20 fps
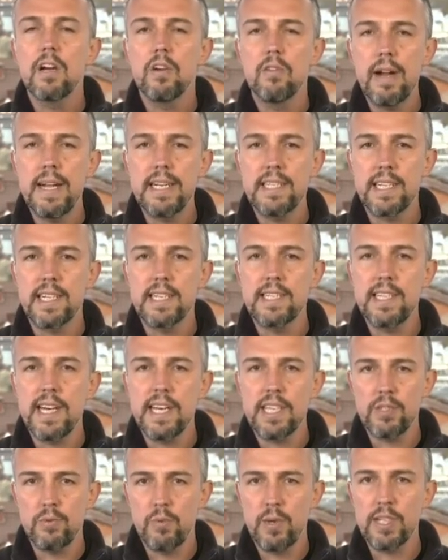great
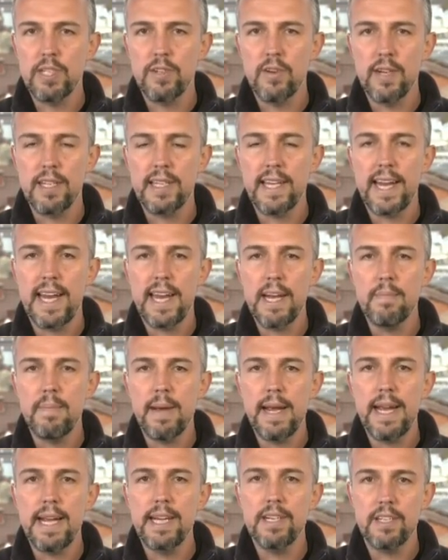success with during the
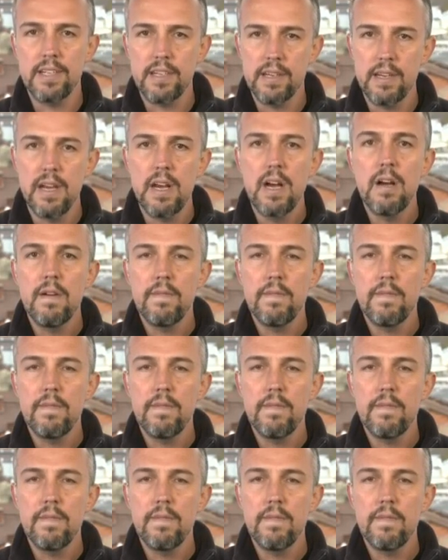campaign to